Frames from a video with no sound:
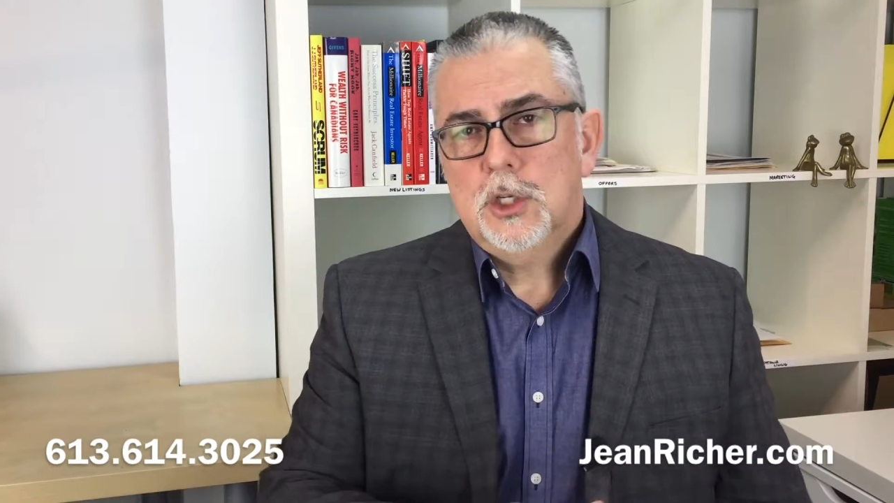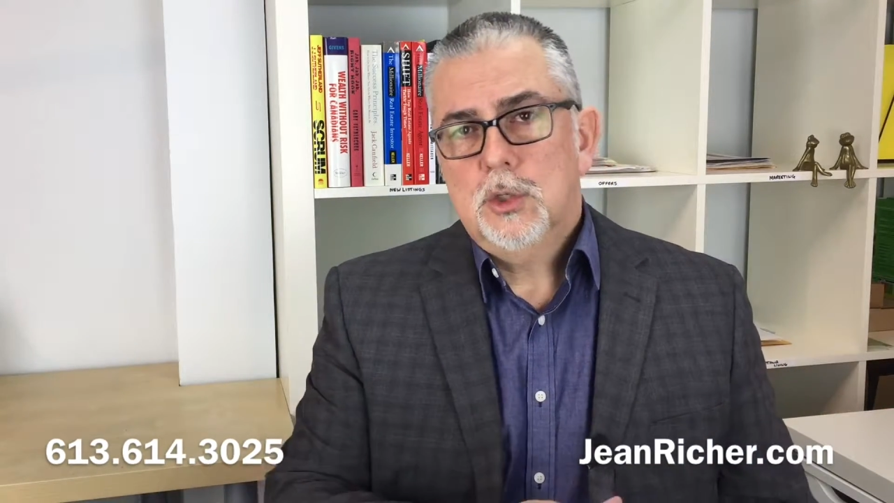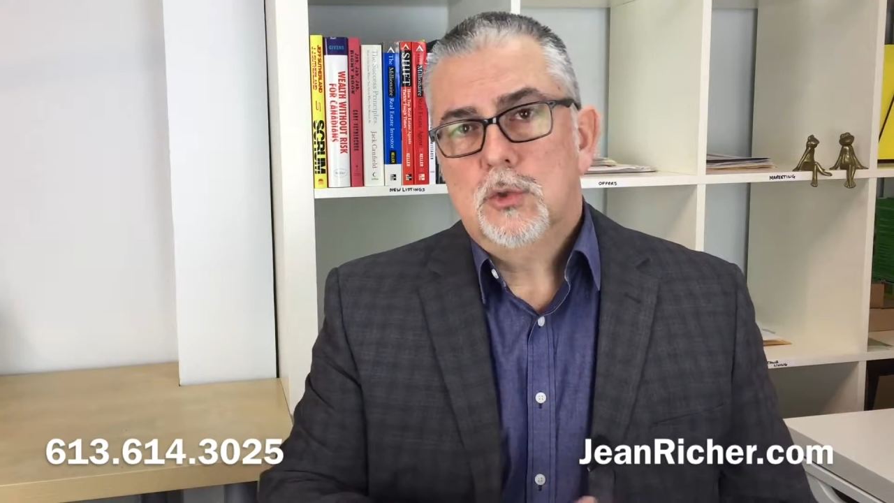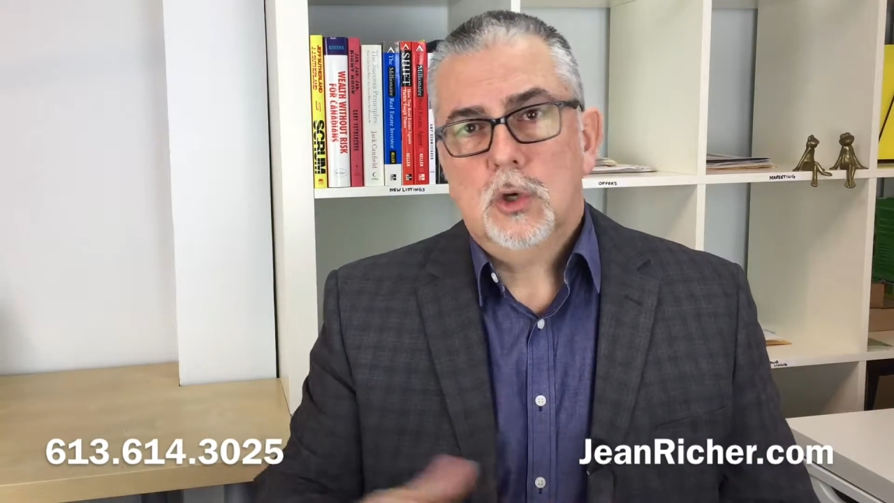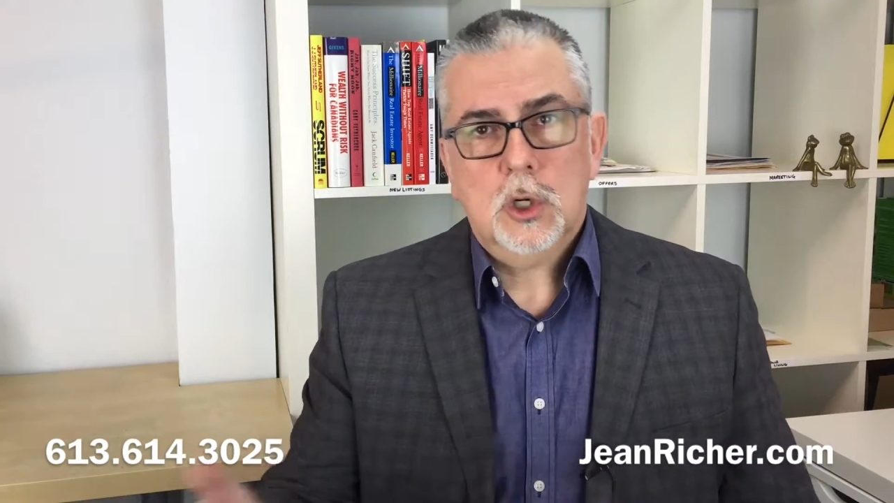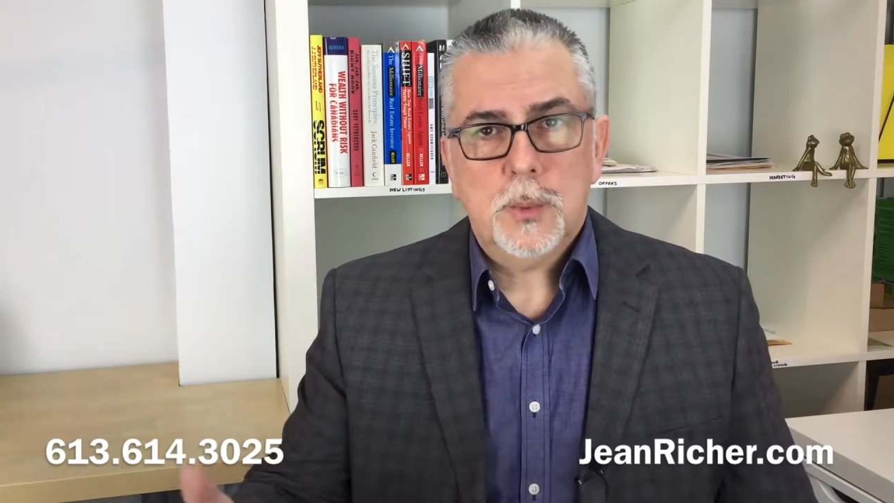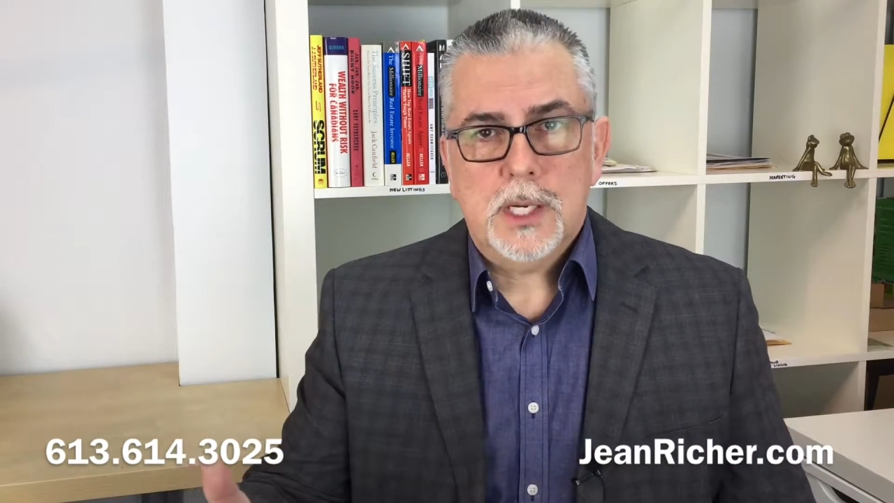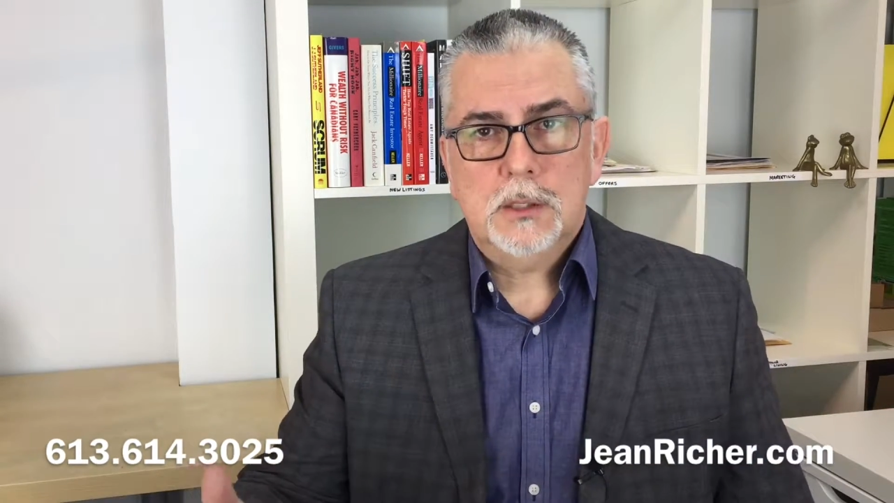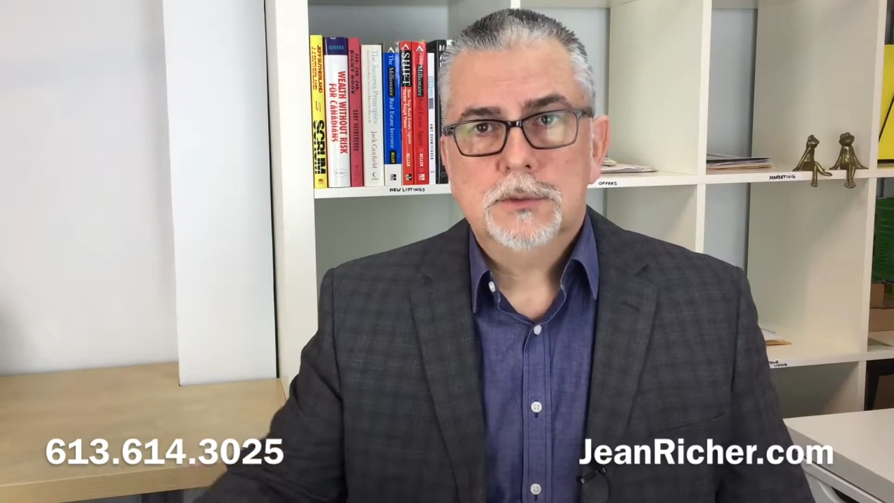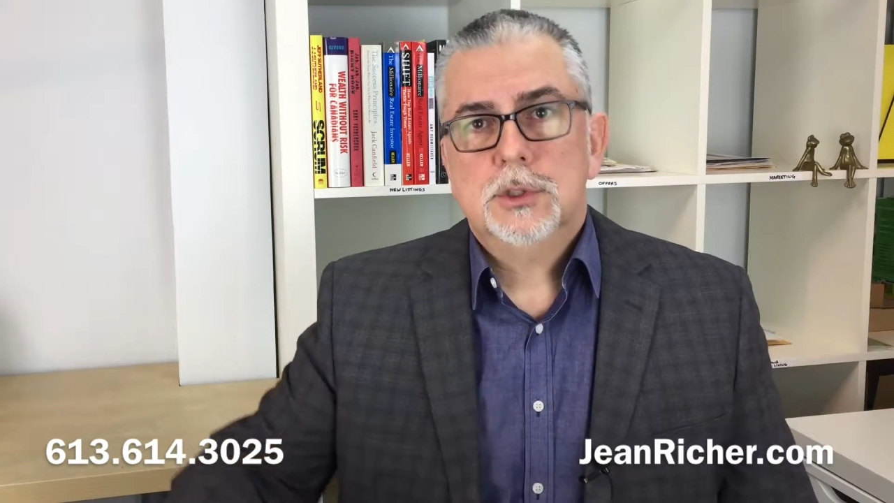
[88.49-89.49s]
you turn
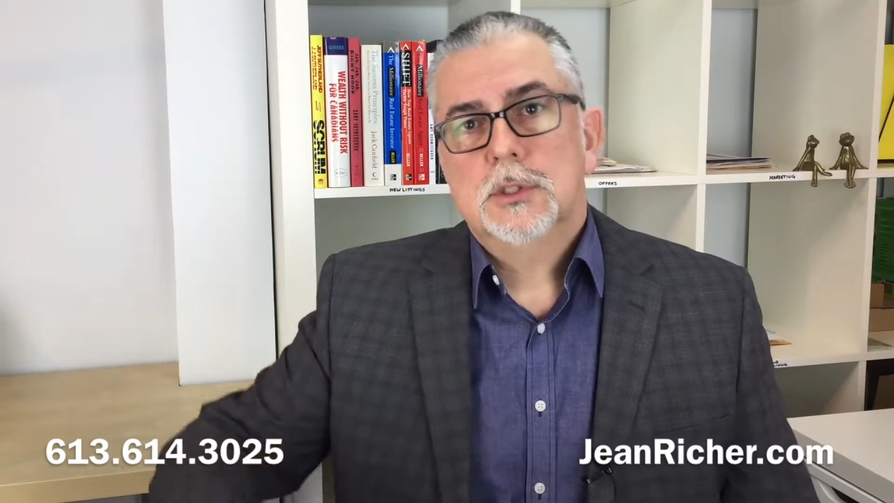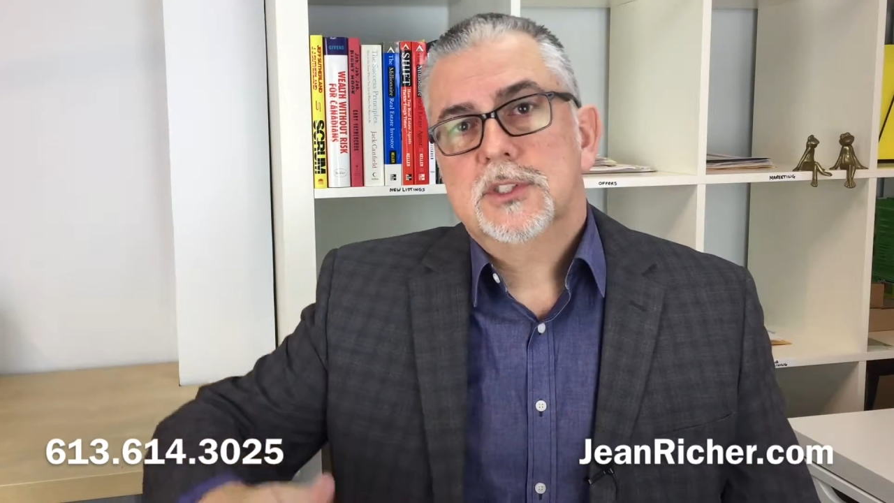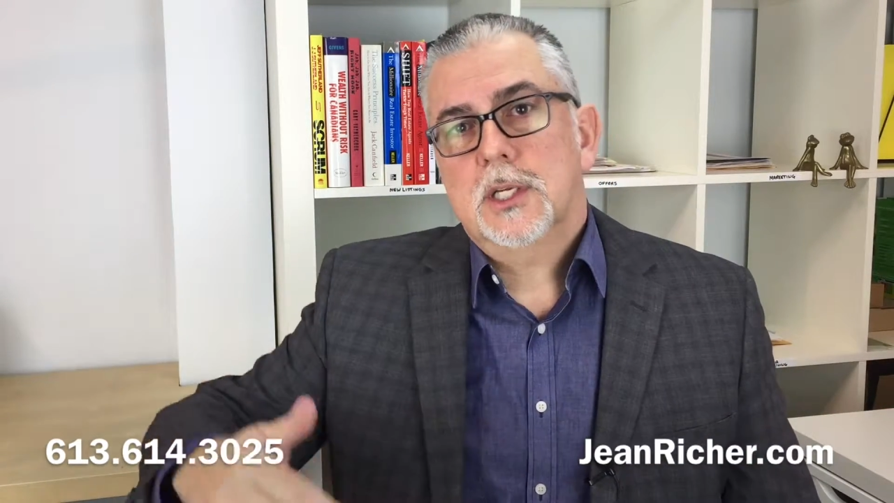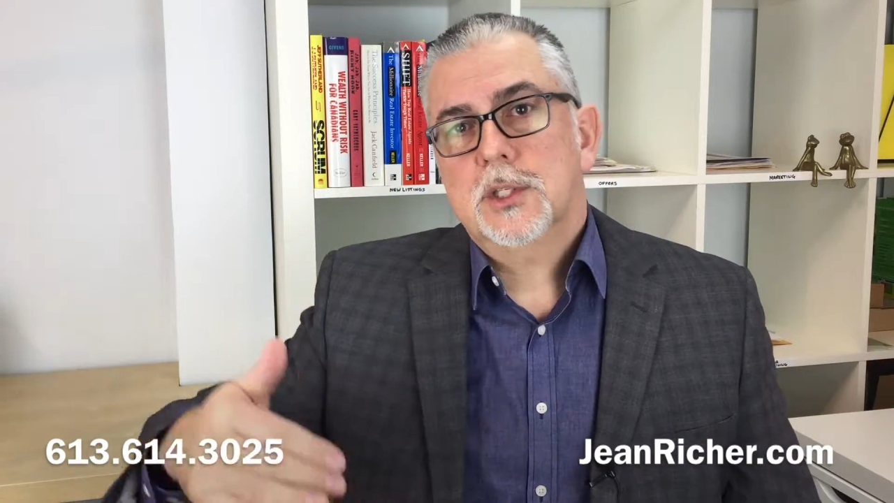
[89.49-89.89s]
around, you decide